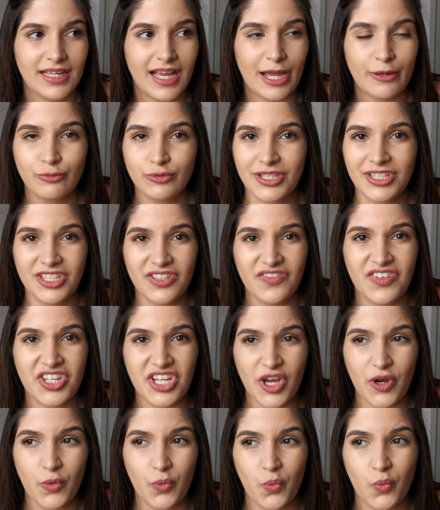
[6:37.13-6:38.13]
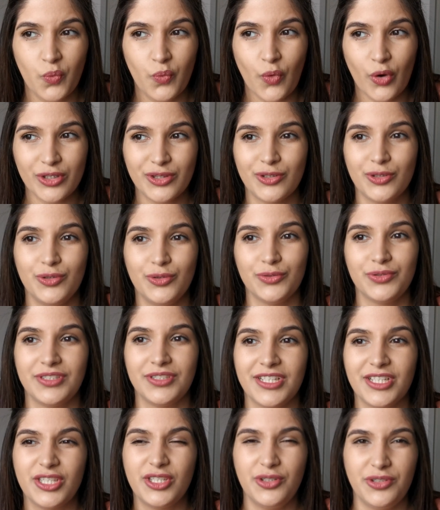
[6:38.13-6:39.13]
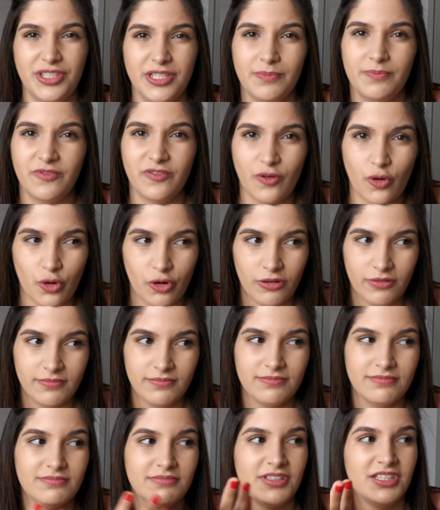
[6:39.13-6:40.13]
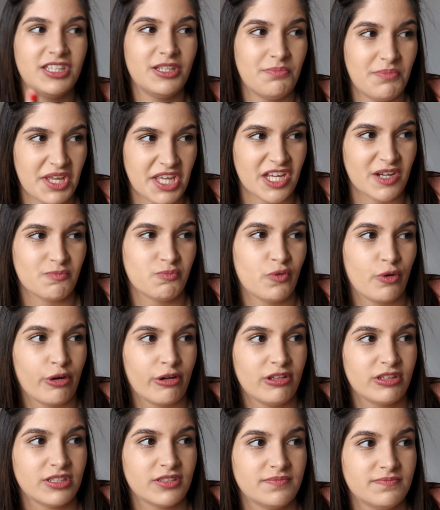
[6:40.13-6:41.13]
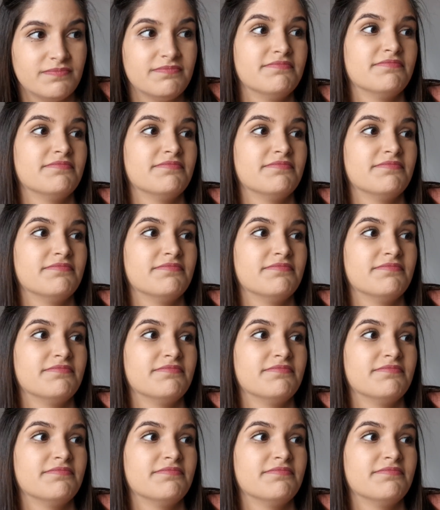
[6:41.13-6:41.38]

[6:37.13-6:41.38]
I wouldn't even know what to use the Q-tip for in the makeup world.